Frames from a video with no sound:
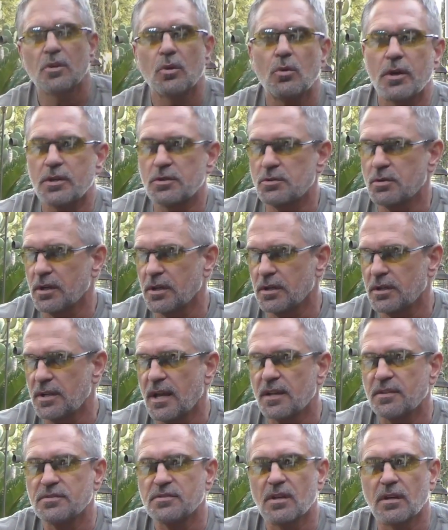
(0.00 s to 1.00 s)
quick trigger
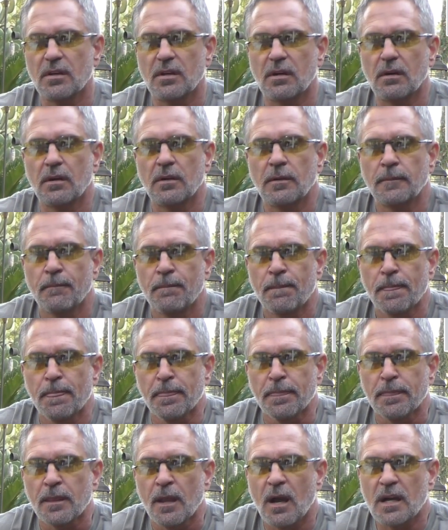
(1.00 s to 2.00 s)
test on our
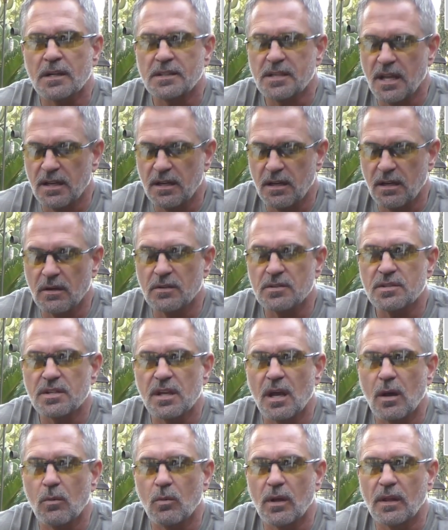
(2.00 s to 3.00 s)
Octane here, see
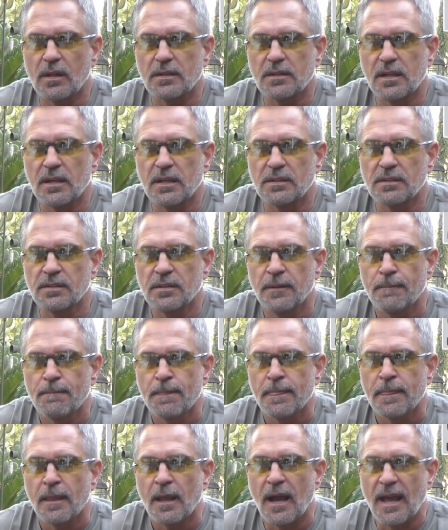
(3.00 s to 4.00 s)
how well it does.
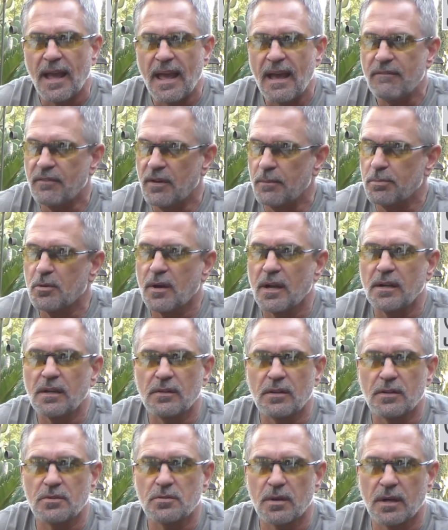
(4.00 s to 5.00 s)
I have
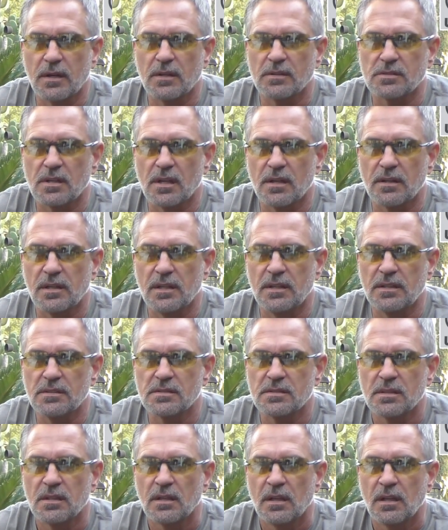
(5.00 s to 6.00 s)
upgraded the triggers on
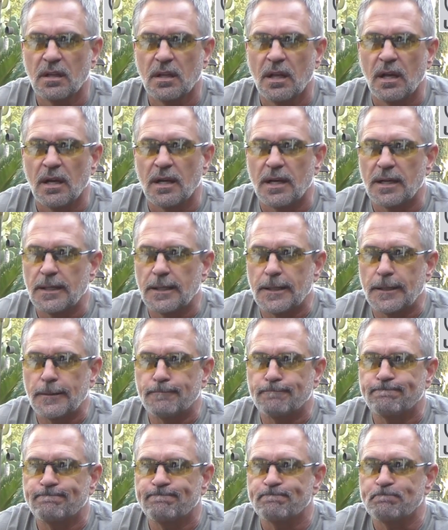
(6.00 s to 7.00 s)
these.
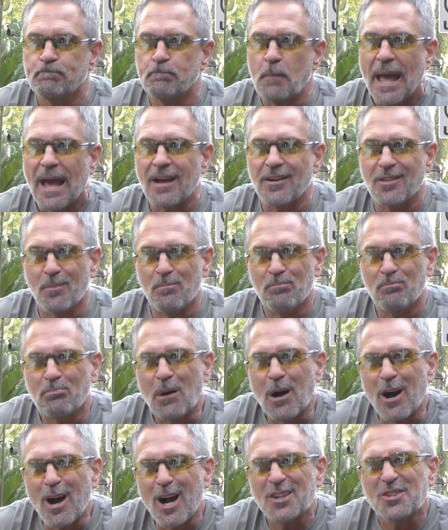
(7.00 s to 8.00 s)
Out of the
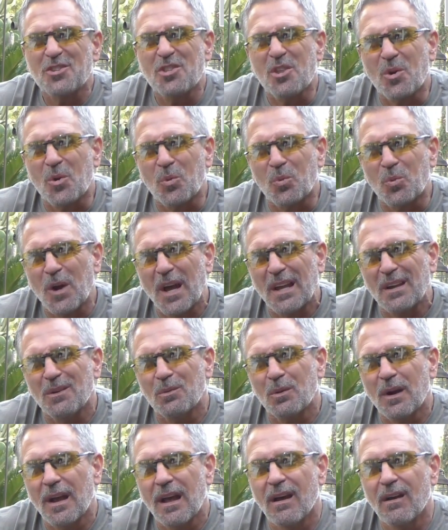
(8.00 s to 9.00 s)
box, they're right
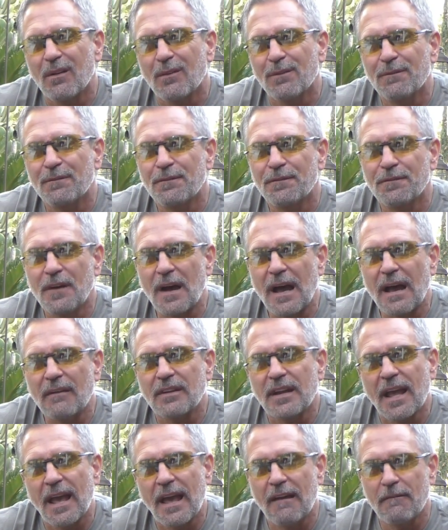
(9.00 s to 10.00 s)
around
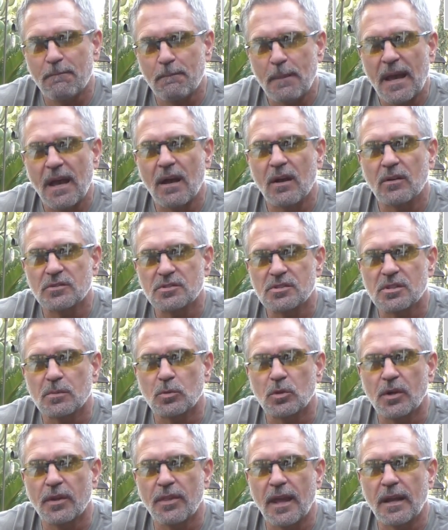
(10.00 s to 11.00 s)
5.5 pounds,
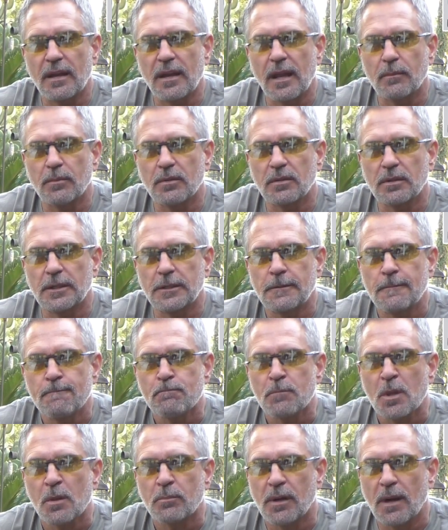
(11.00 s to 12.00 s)
somewhere in that neighborhood.
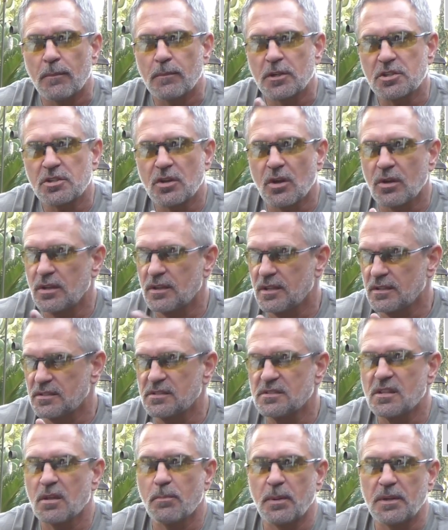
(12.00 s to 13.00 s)
But I'm gonna show you, this
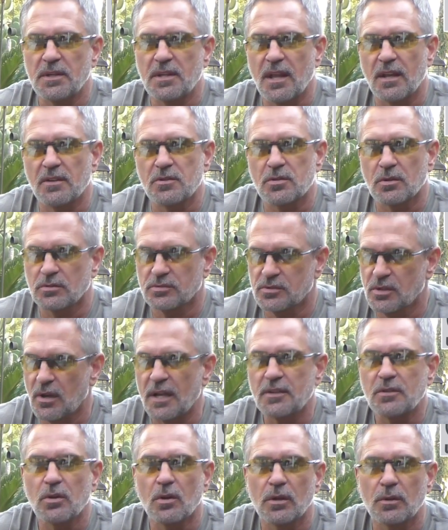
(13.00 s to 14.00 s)
is the potential. So I
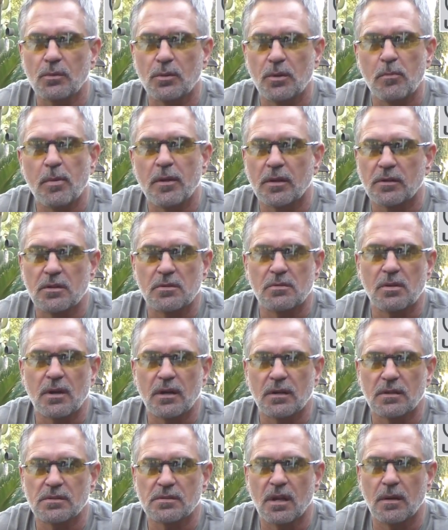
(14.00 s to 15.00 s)
totally rebuilt the
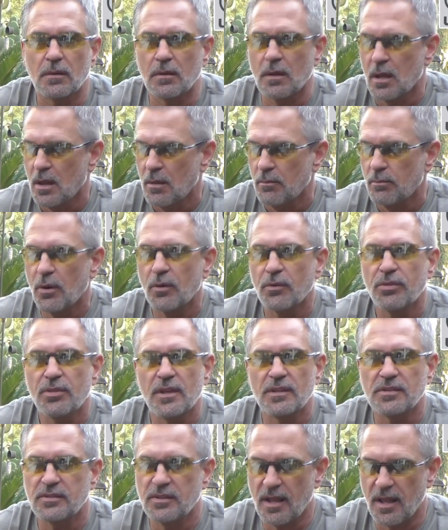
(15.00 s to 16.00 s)
triggers on both
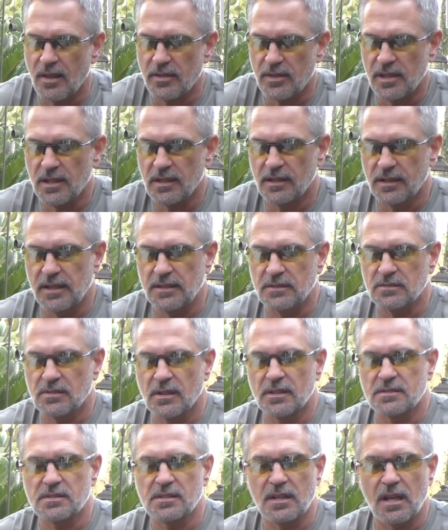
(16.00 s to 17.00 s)
this and the Elite. So
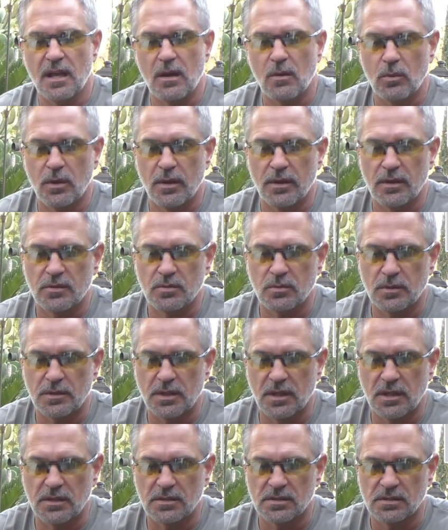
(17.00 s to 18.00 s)
let's see how well this one
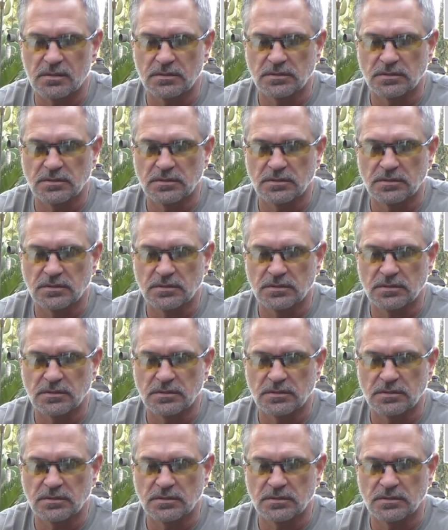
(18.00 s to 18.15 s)
does.